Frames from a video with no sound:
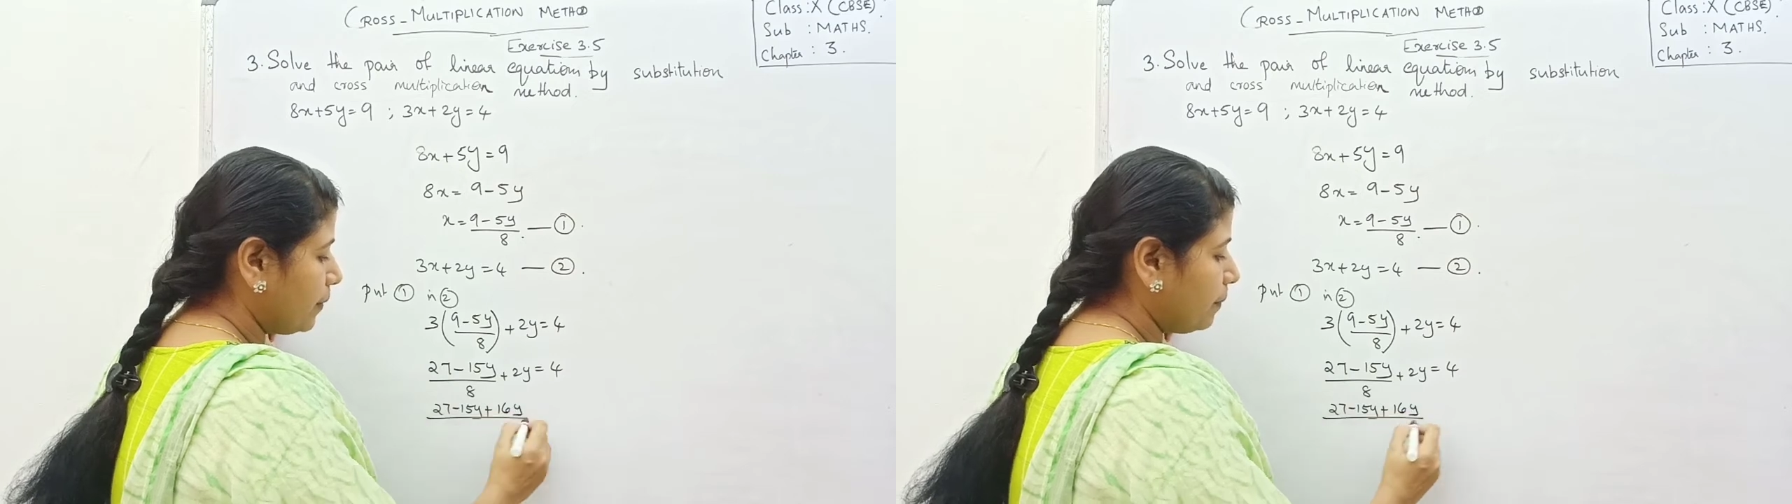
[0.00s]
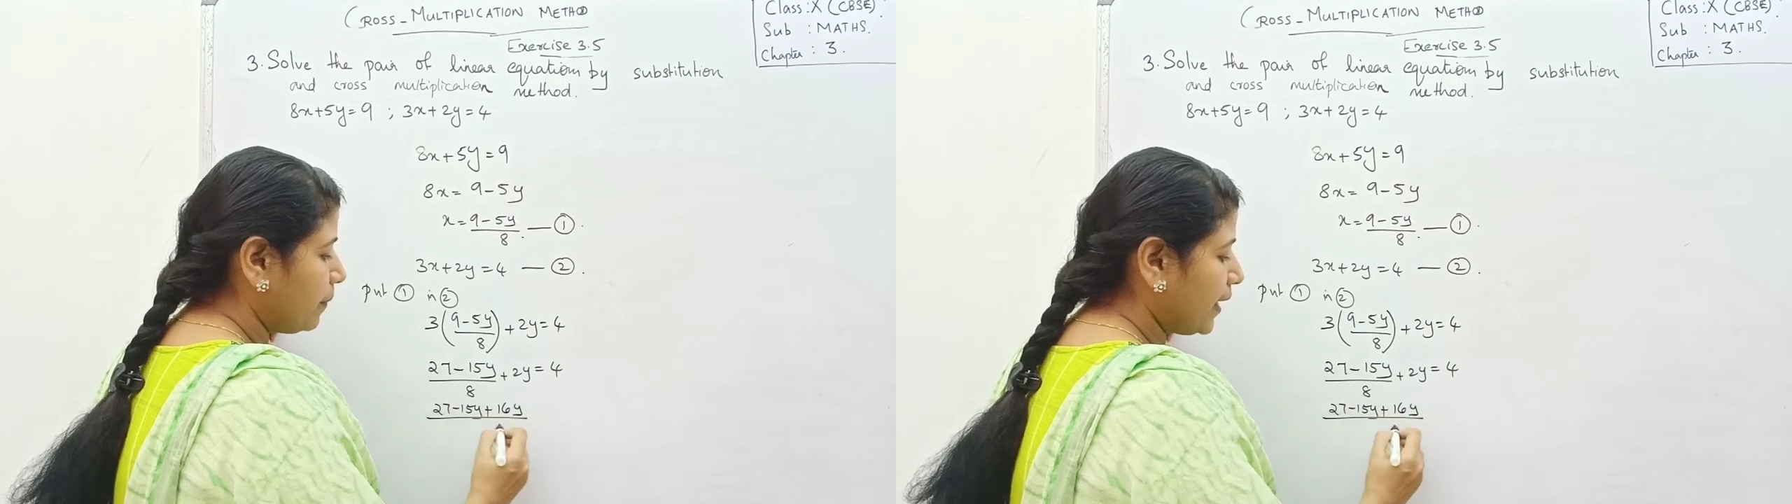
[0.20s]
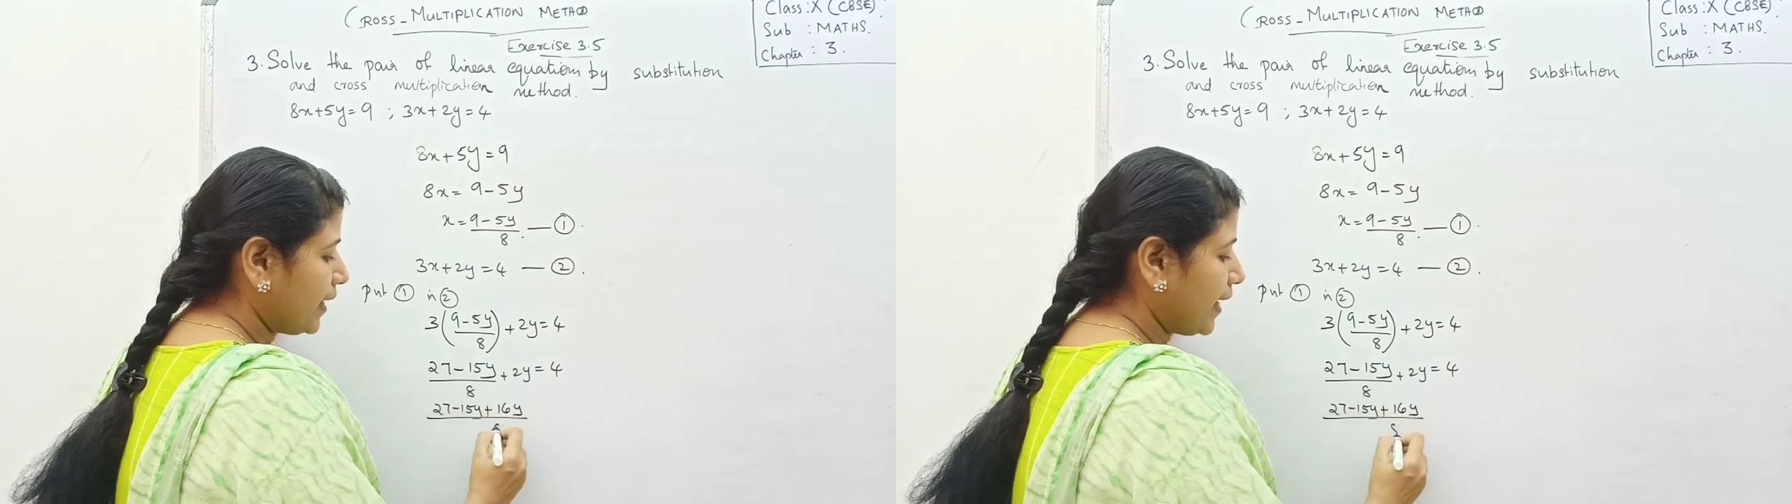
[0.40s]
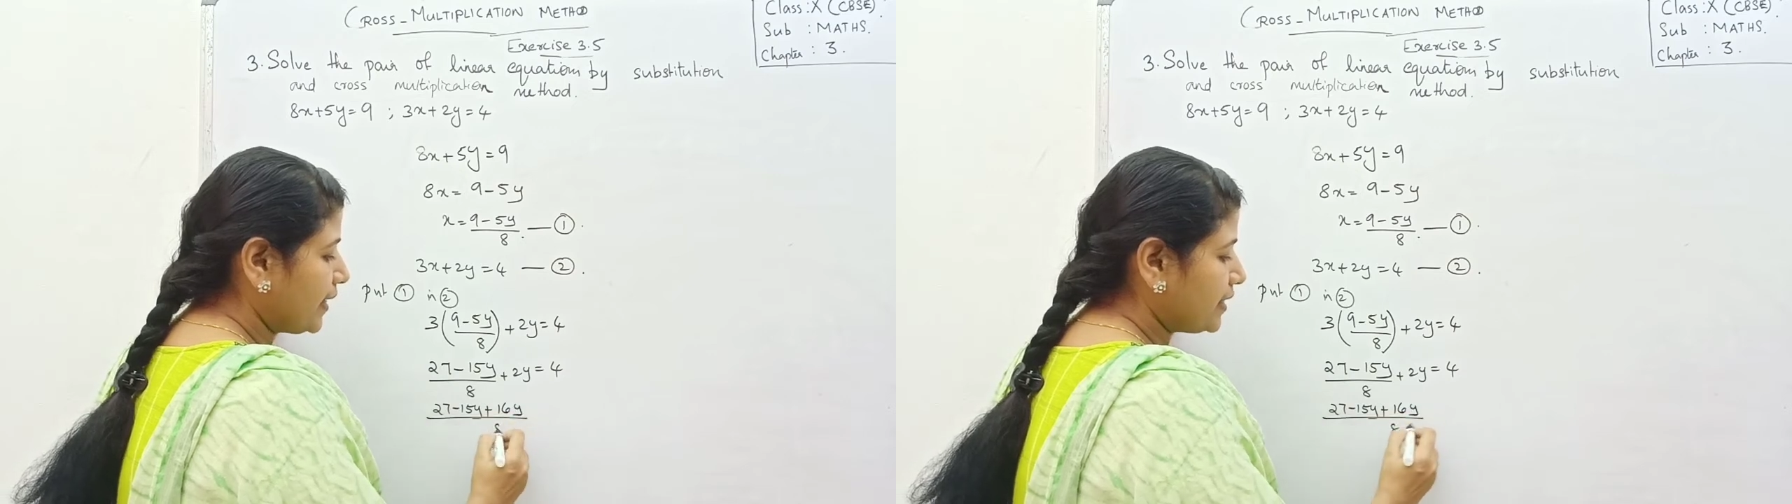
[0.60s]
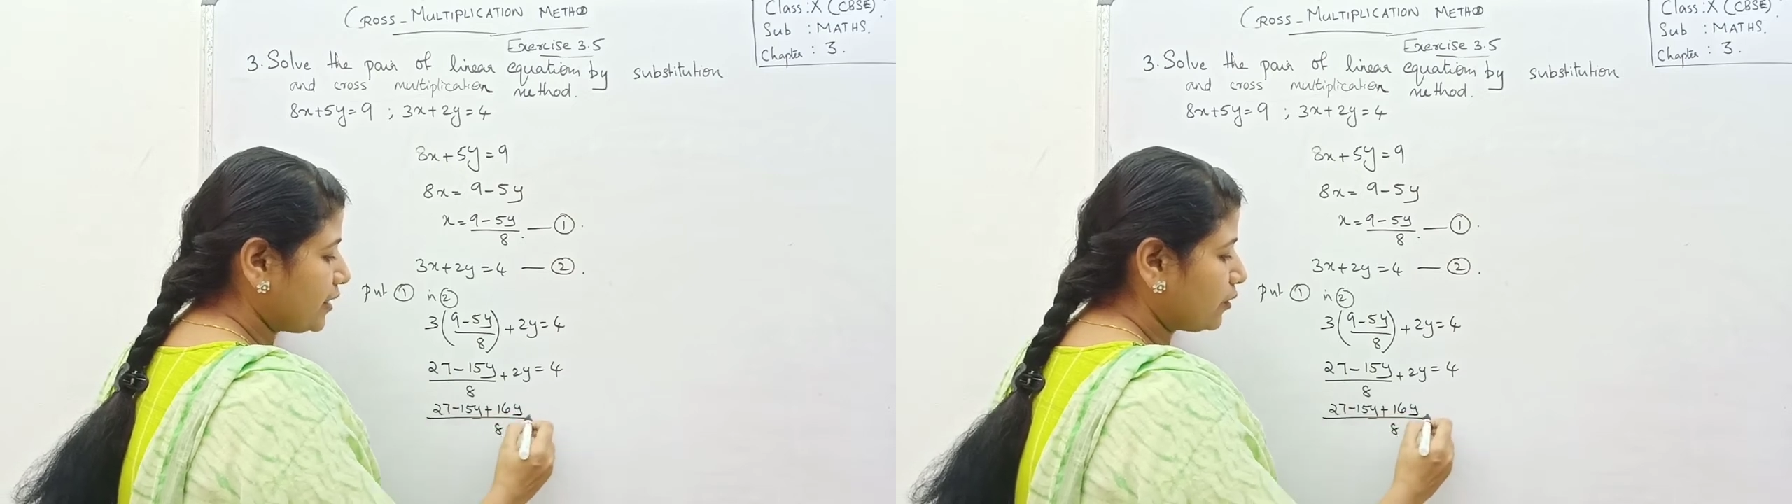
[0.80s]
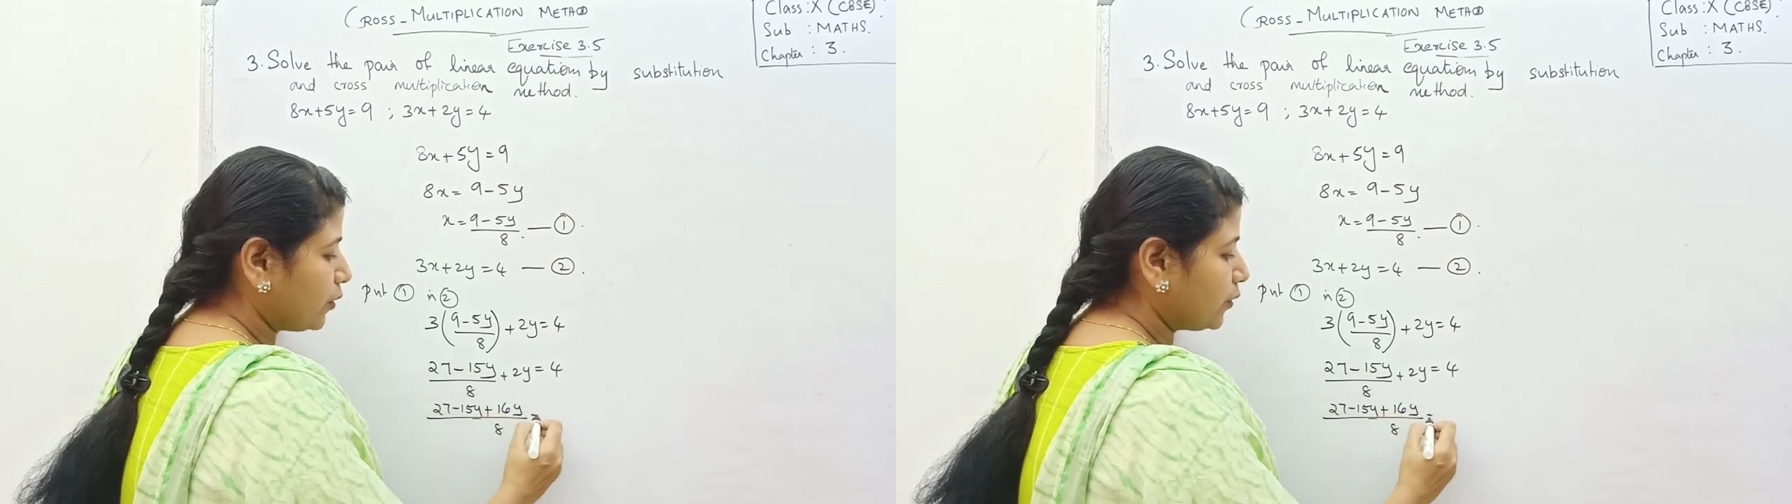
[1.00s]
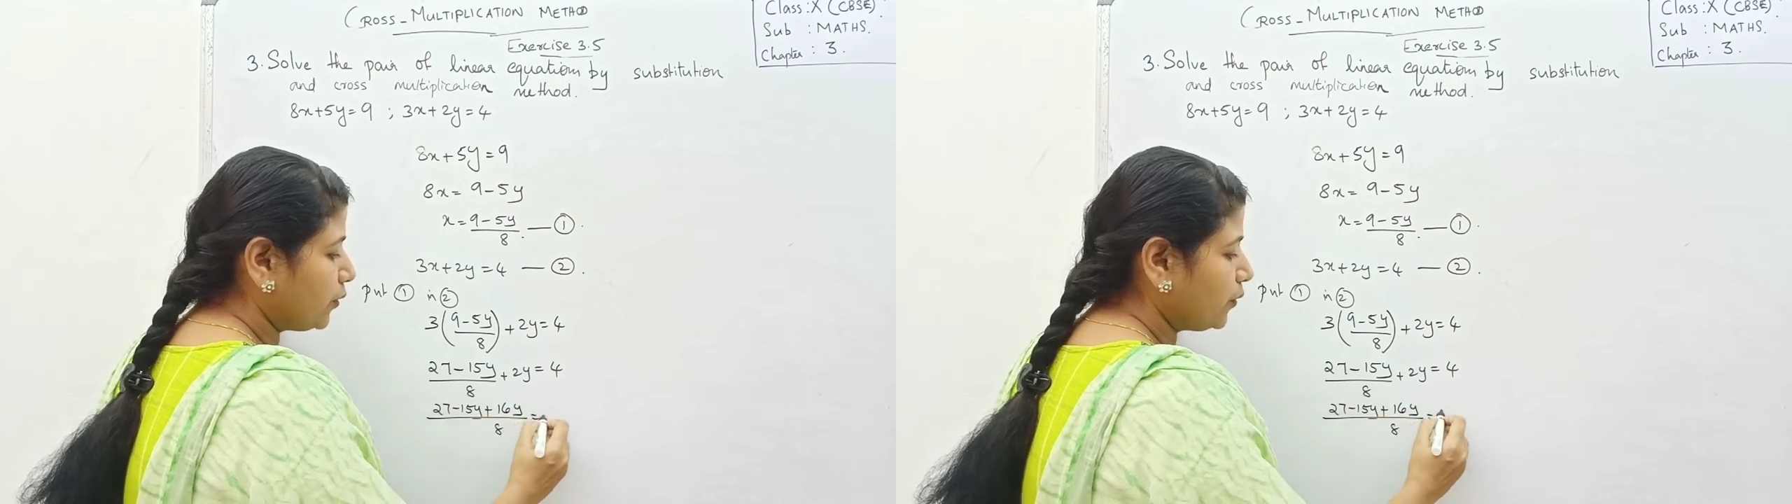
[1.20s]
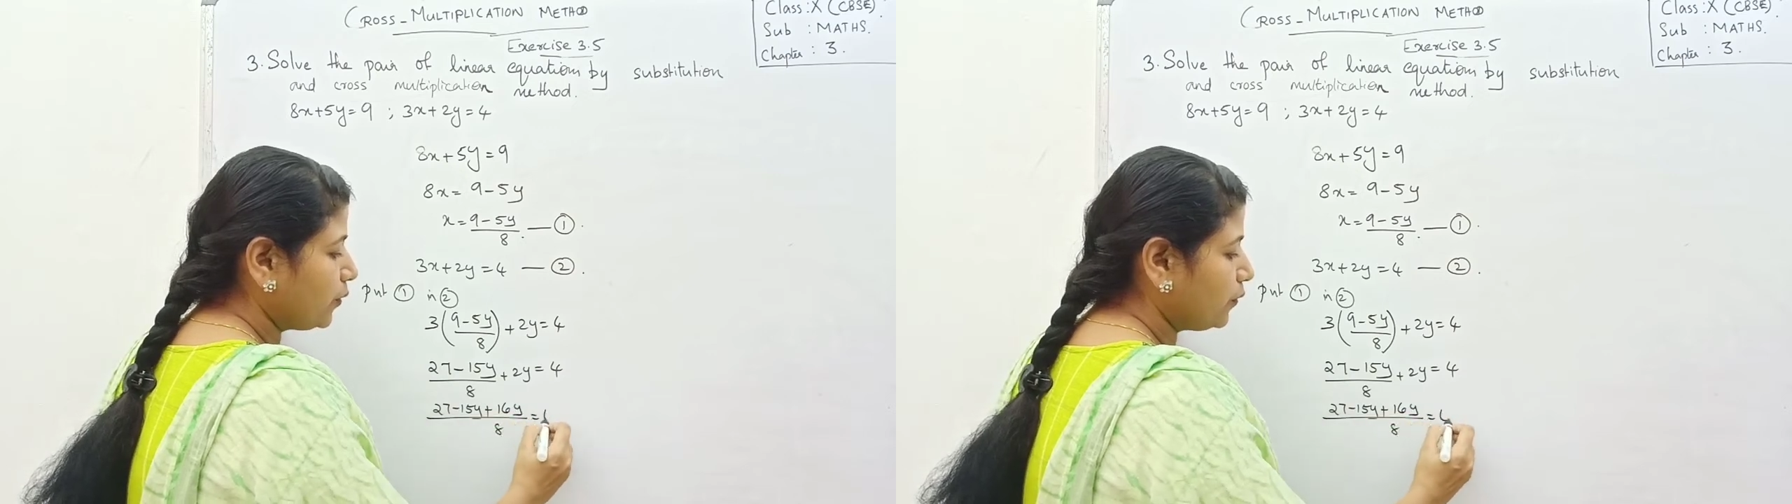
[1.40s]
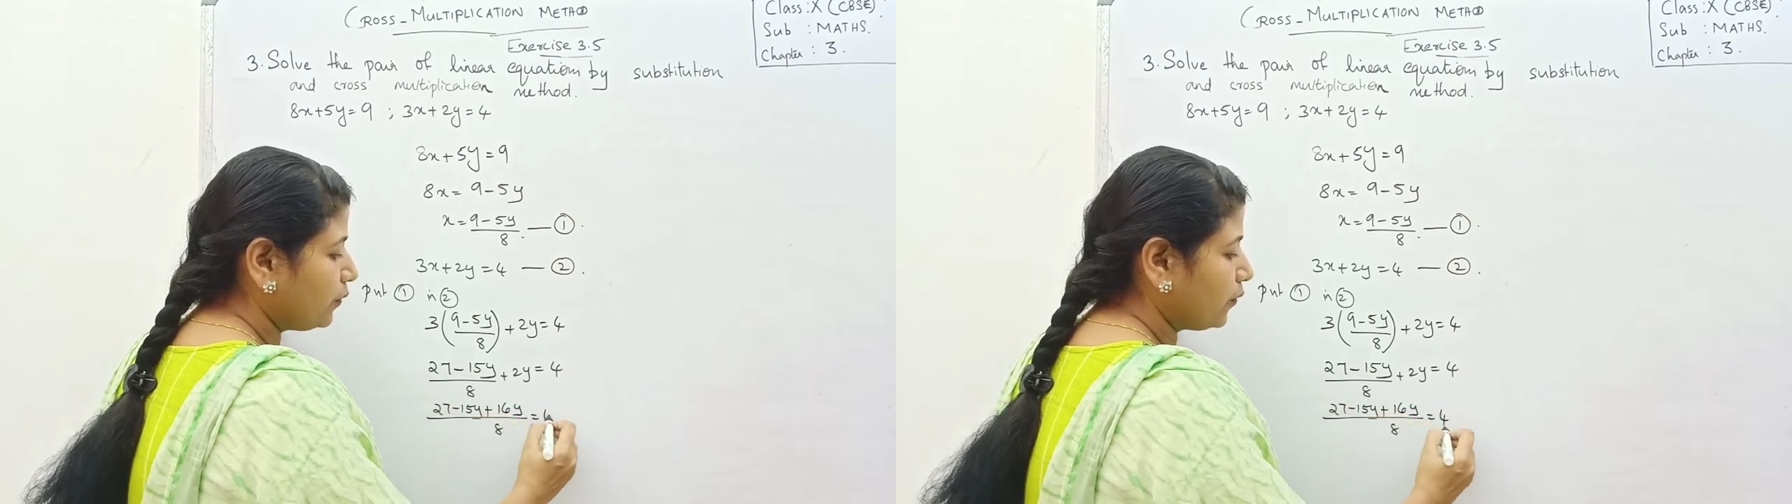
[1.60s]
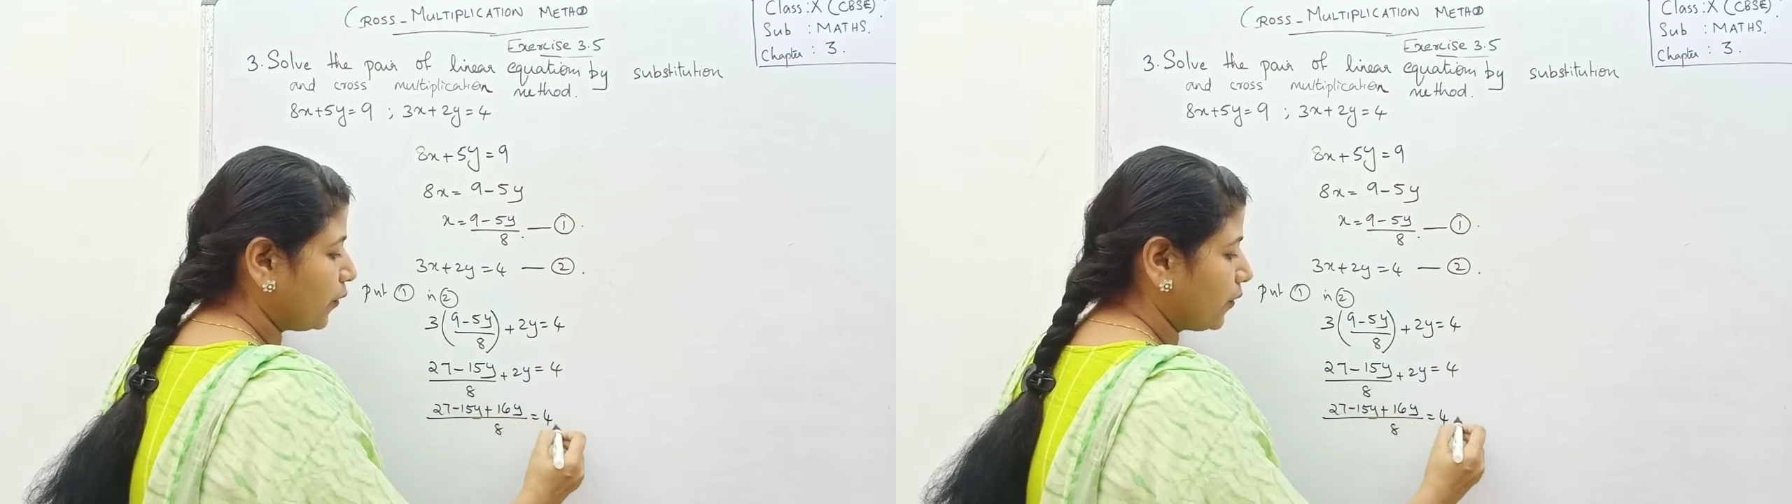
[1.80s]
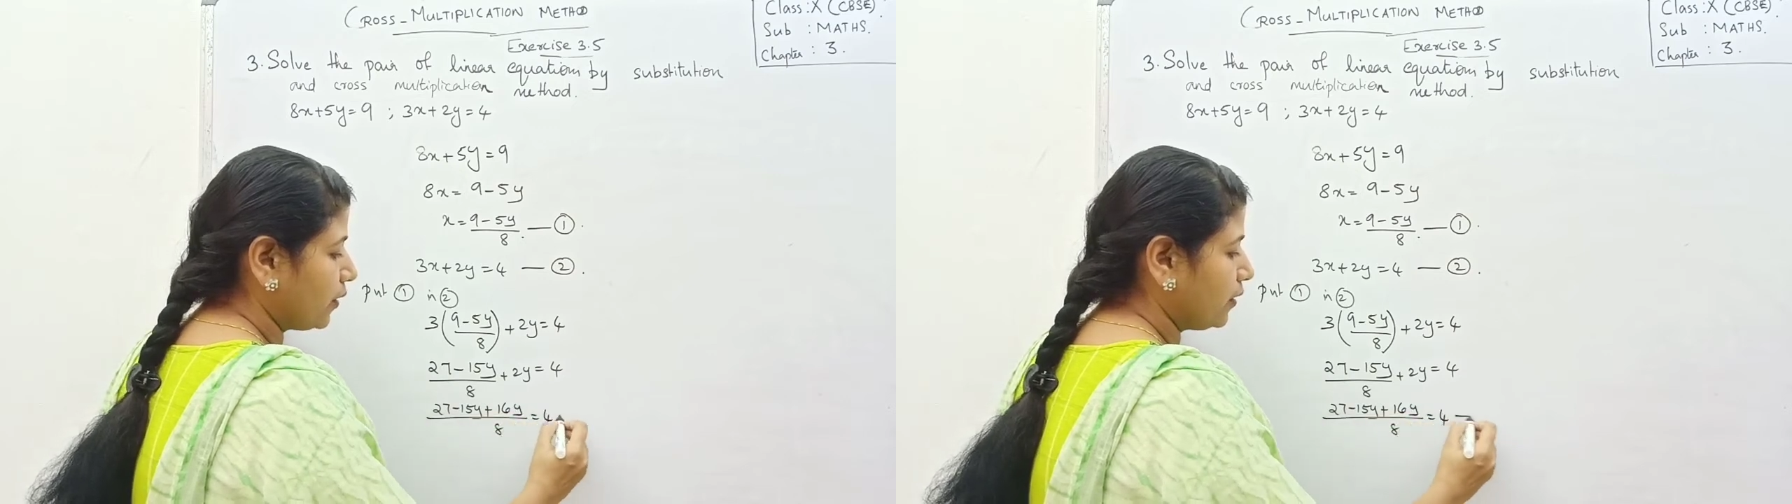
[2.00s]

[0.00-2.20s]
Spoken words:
by 8 equal to 4,